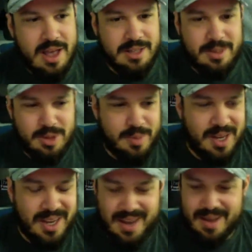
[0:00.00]
Seems to be
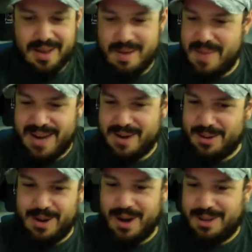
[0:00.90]
like a medical
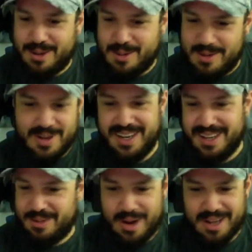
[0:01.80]
doctor with an
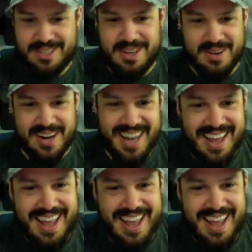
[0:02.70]
electronics degree